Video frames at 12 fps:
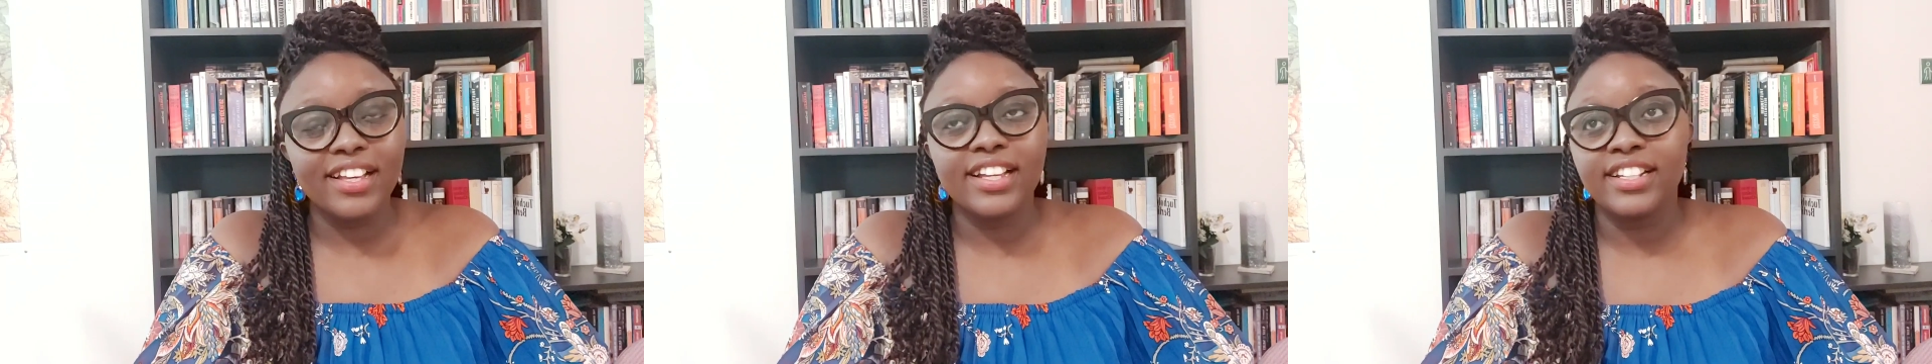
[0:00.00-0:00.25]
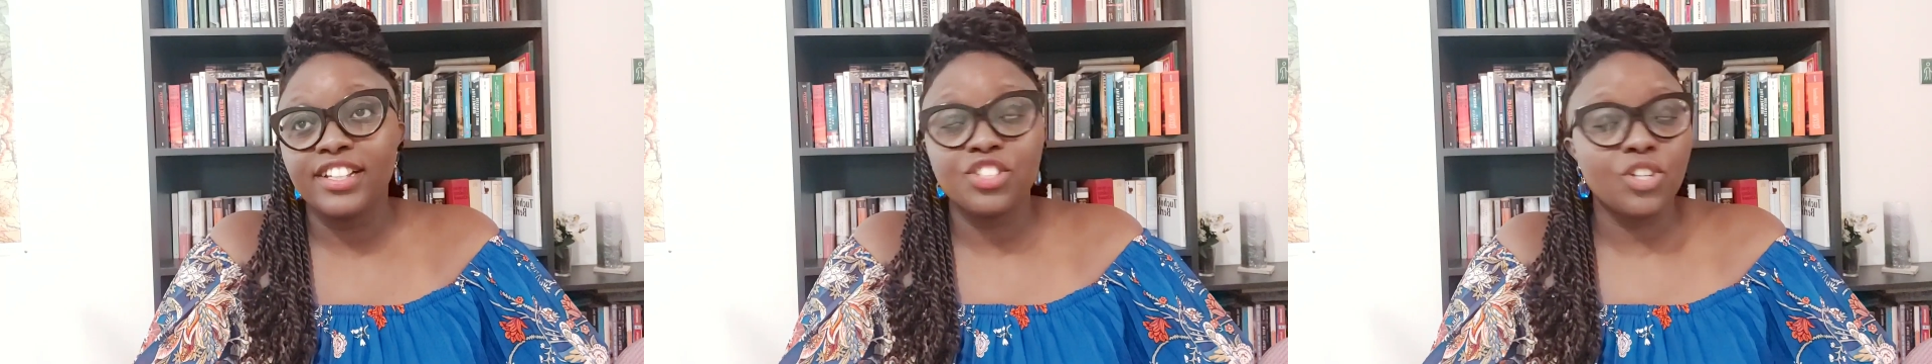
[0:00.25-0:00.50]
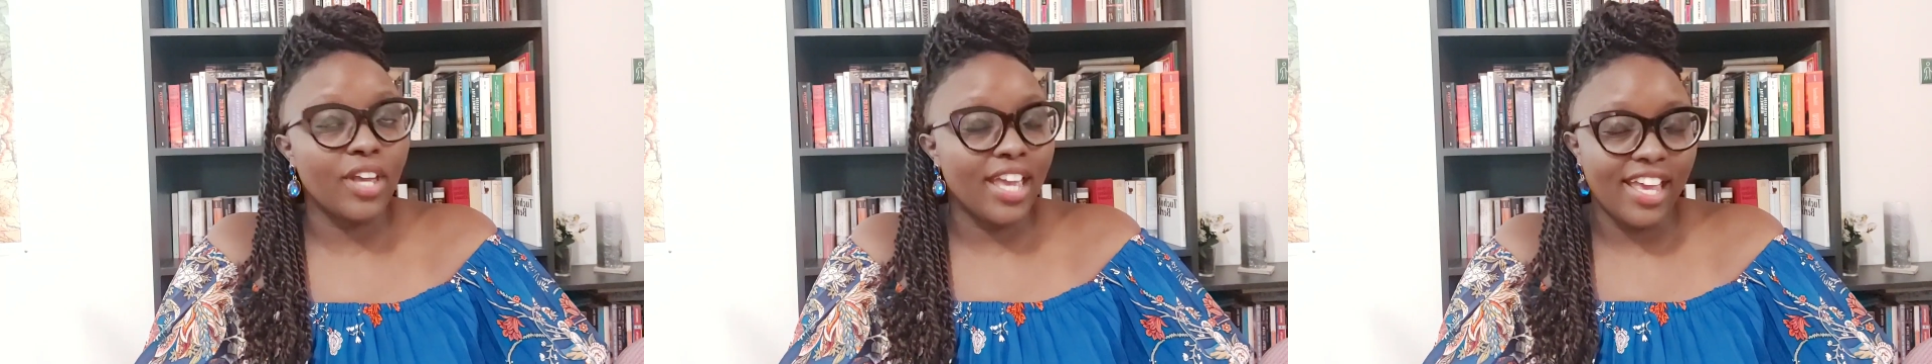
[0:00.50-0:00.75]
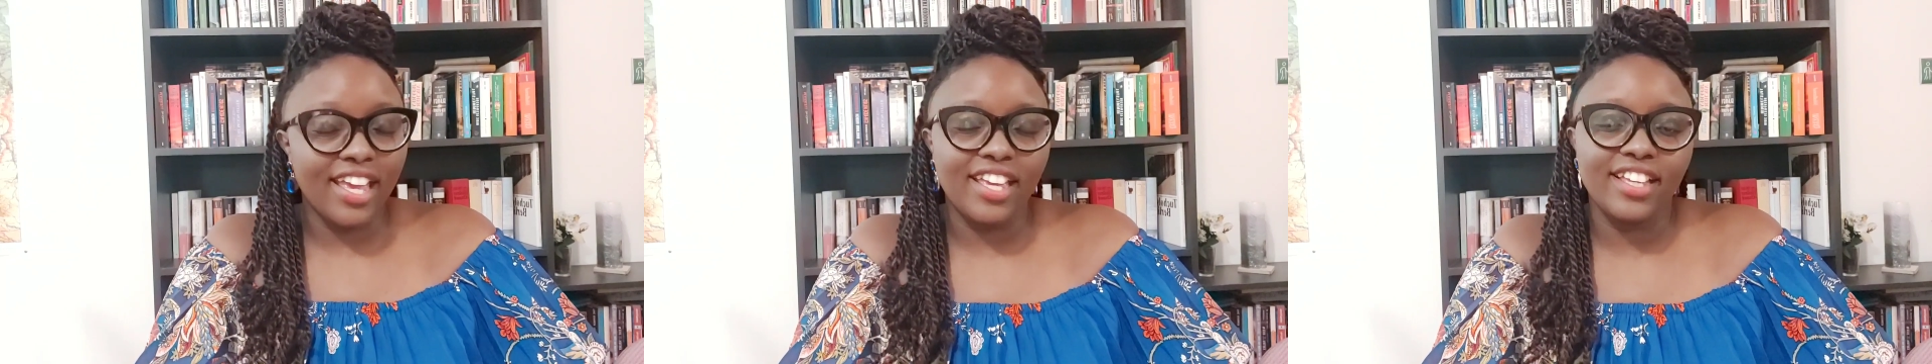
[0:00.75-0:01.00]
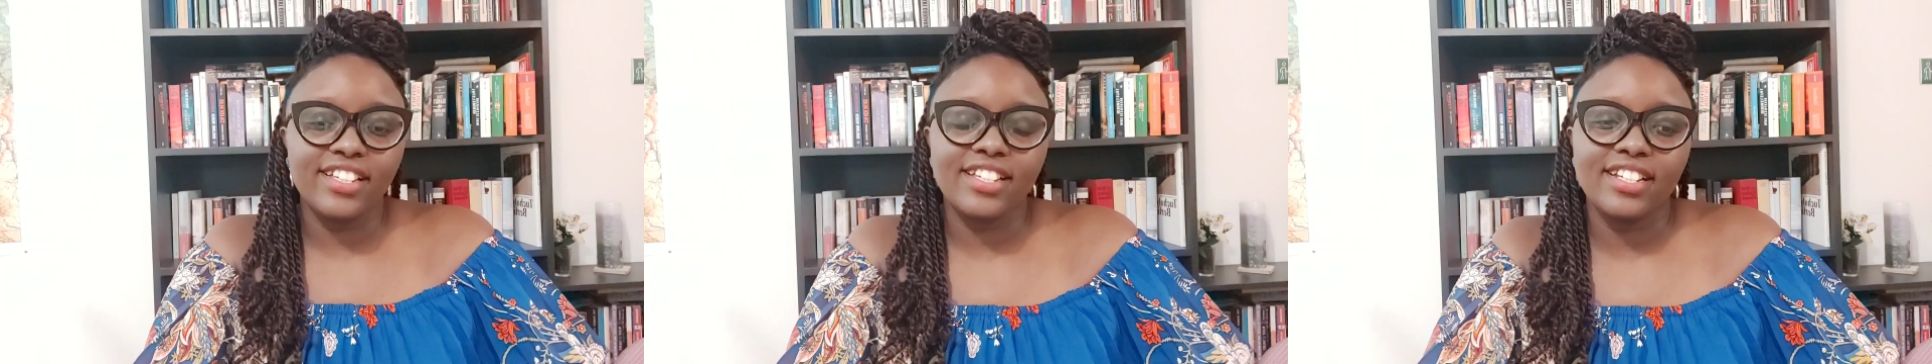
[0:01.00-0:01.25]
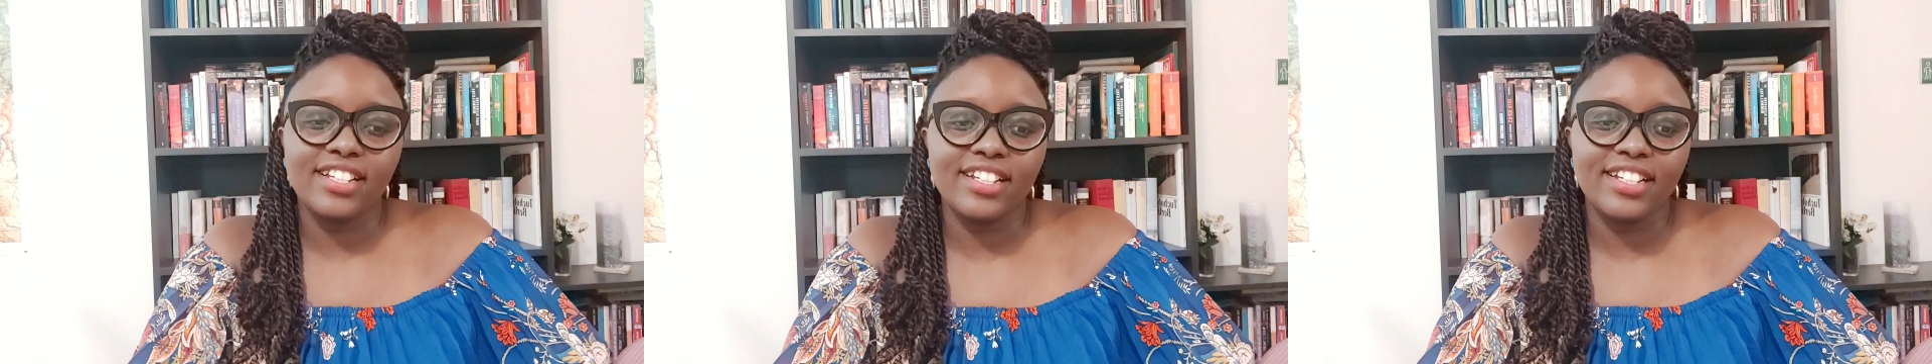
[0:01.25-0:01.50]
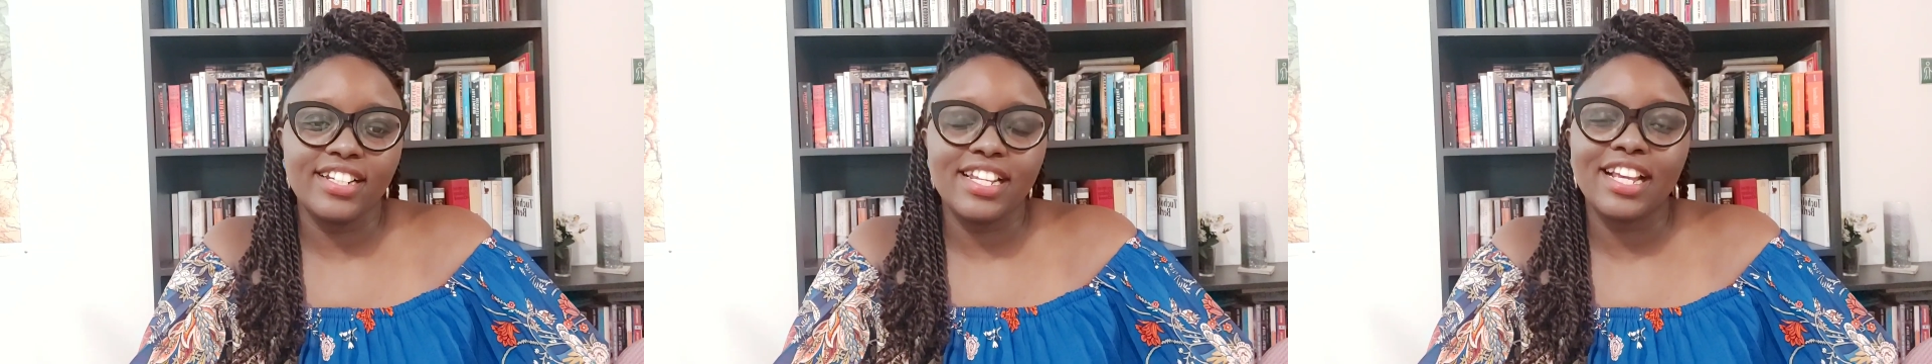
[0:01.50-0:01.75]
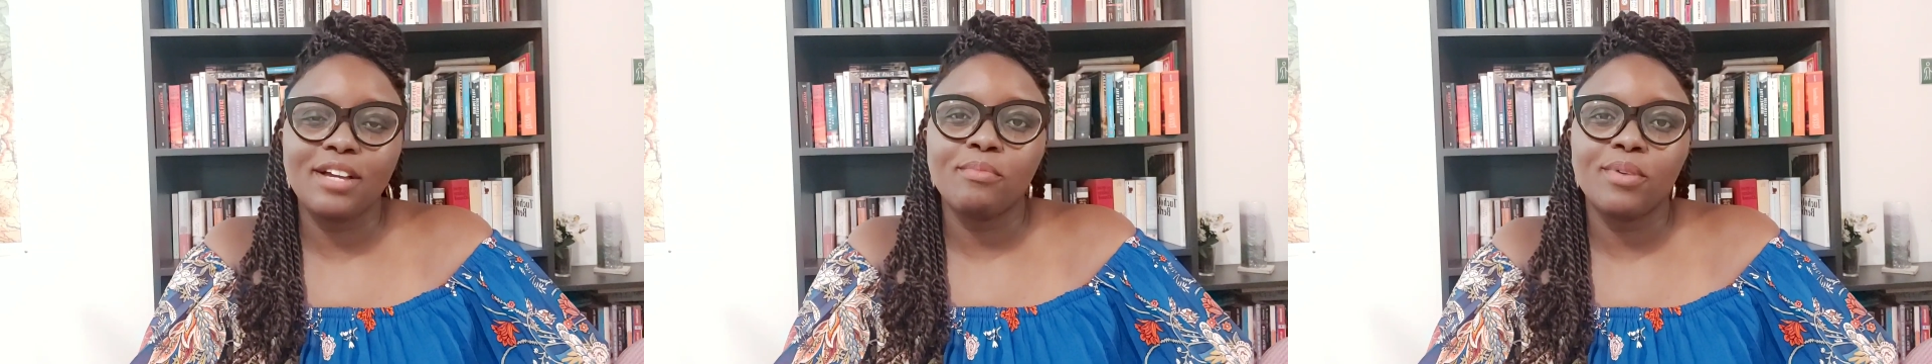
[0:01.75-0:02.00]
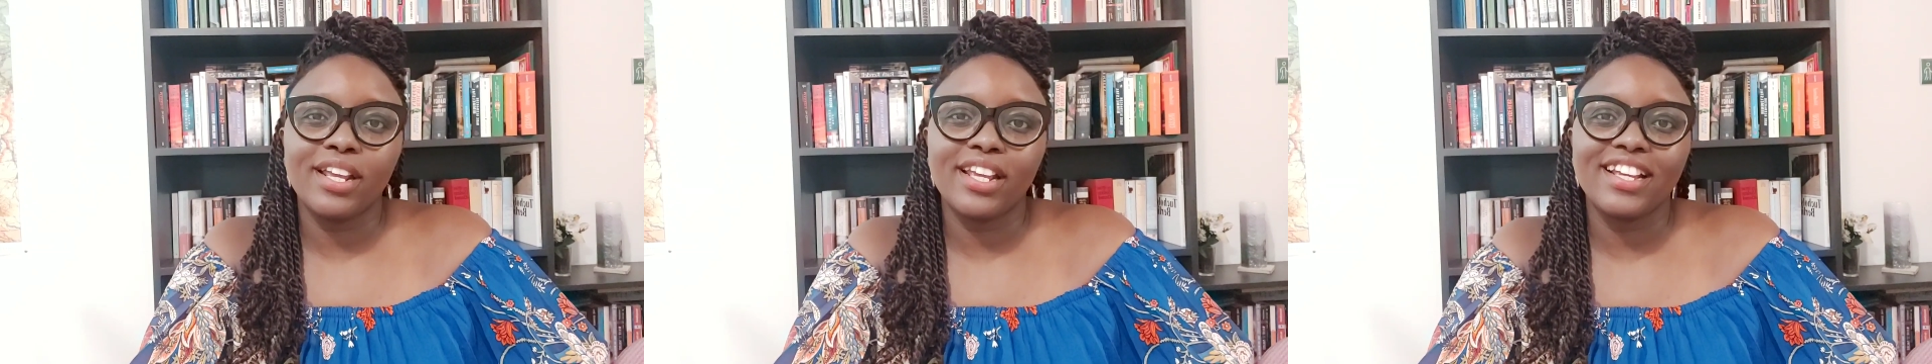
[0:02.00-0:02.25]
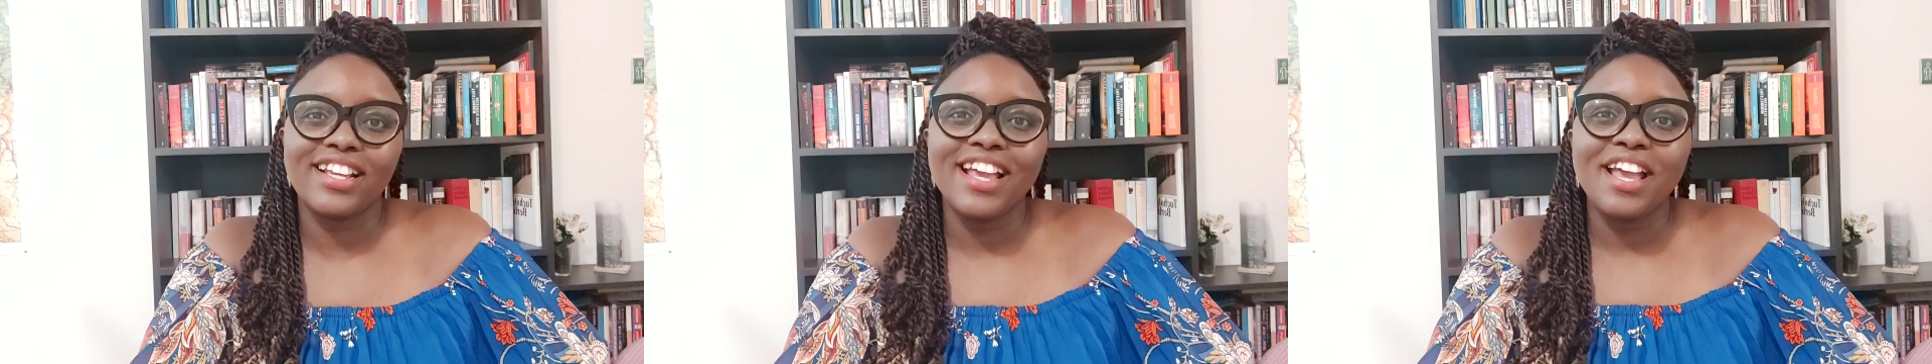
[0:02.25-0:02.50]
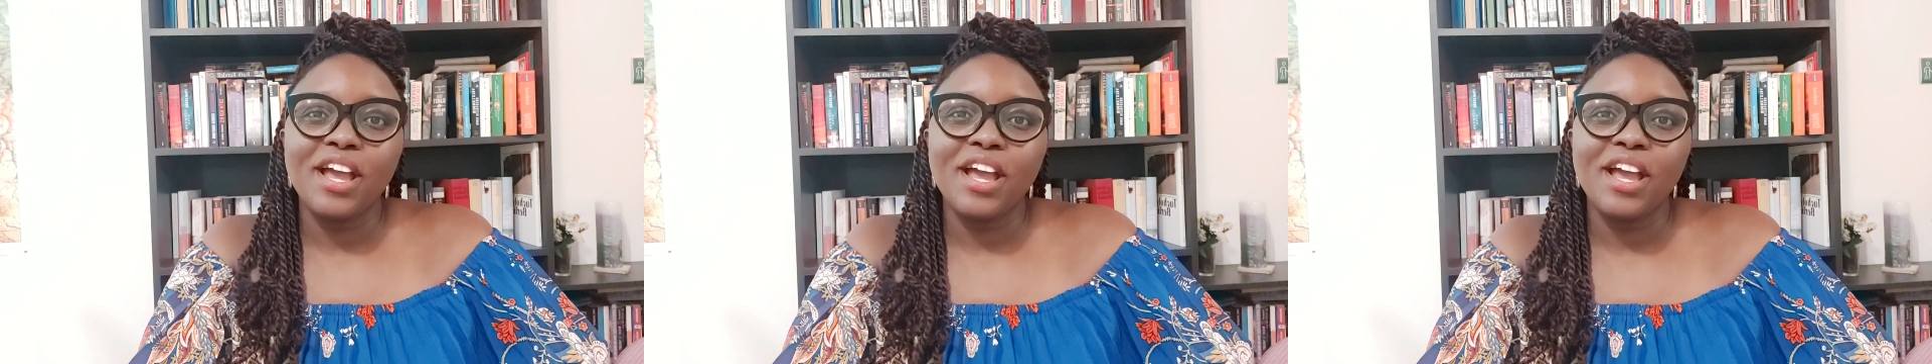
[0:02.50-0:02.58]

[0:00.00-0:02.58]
and it's okay to take a break,